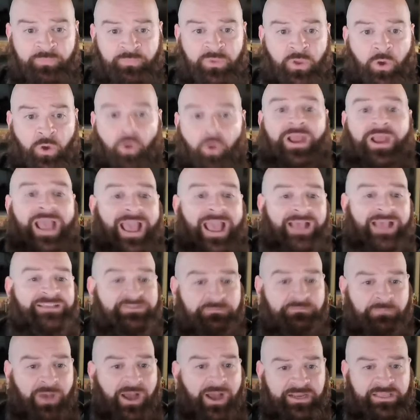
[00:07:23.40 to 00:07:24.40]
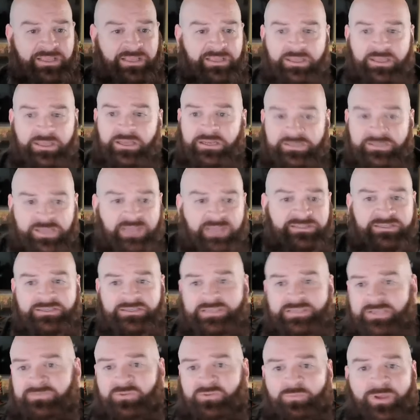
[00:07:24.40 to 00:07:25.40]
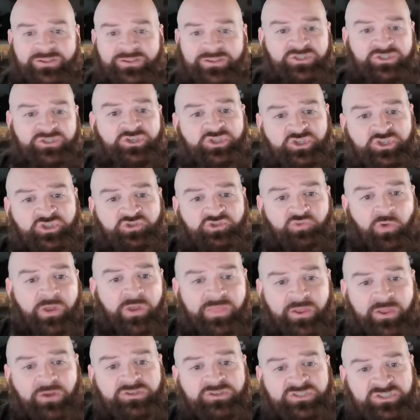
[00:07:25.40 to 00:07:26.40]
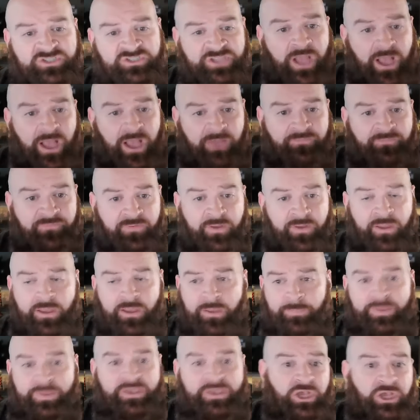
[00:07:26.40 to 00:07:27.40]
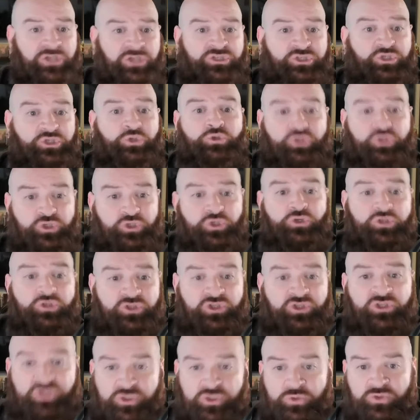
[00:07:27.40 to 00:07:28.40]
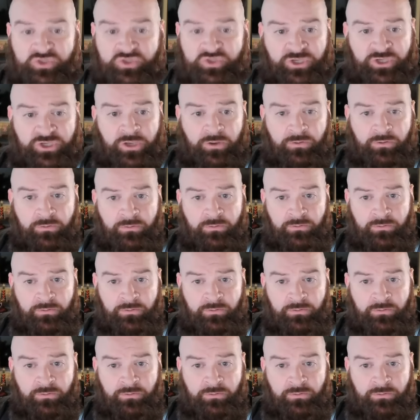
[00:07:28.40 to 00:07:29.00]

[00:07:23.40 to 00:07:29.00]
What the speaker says: or has money doesn't give you the right to destroy their stuff because you choose to do so.